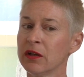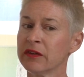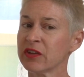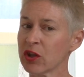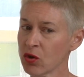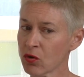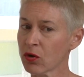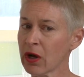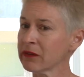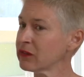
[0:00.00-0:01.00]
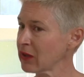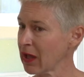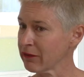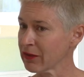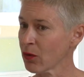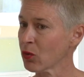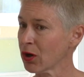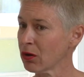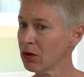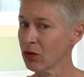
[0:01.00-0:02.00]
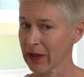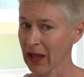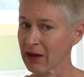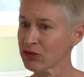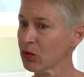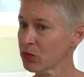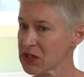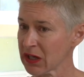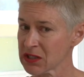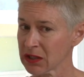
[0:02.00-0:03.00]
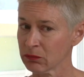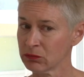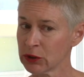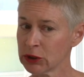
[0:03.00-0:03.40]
secure and safe, and that we're looking after and protecting them.